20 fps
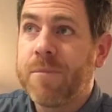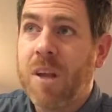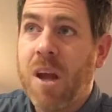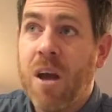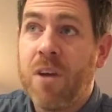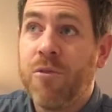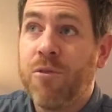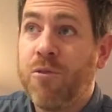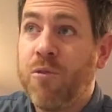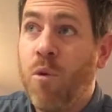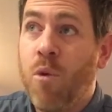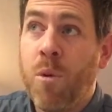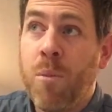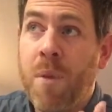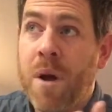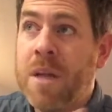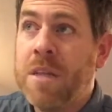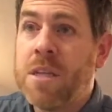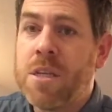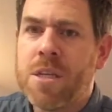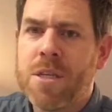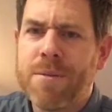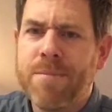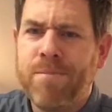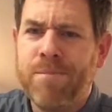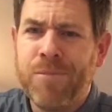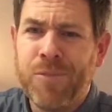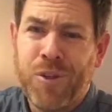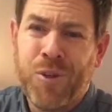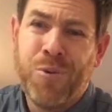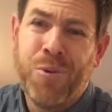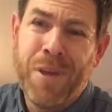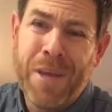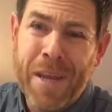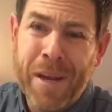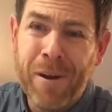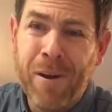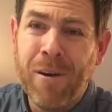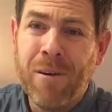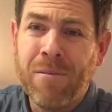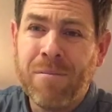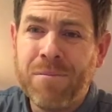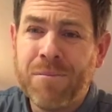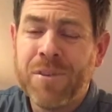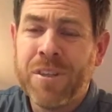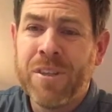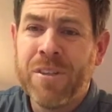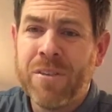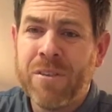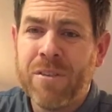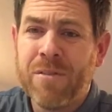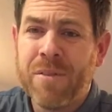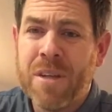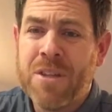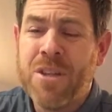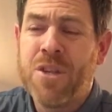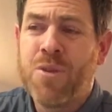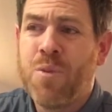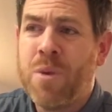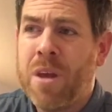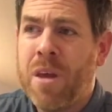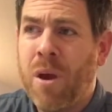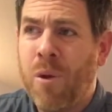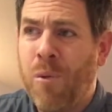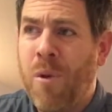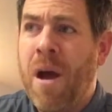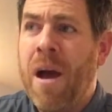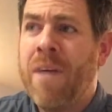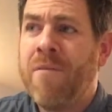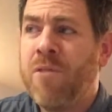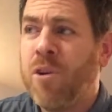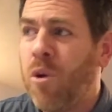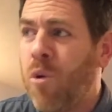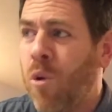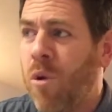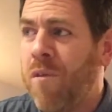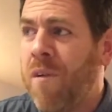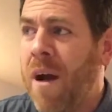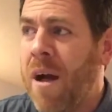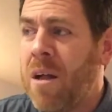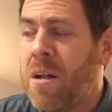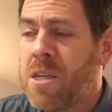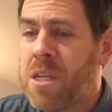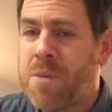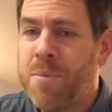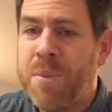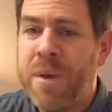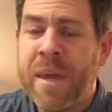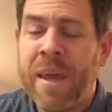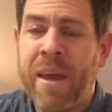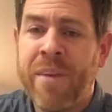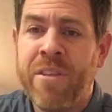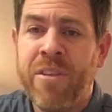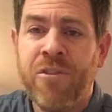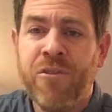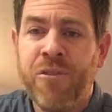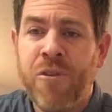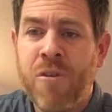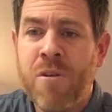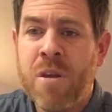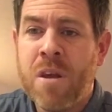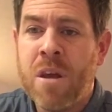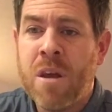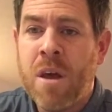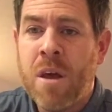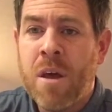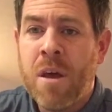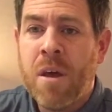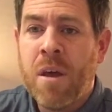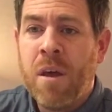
4 months to a year since we arrived in Corvallis and began this journey.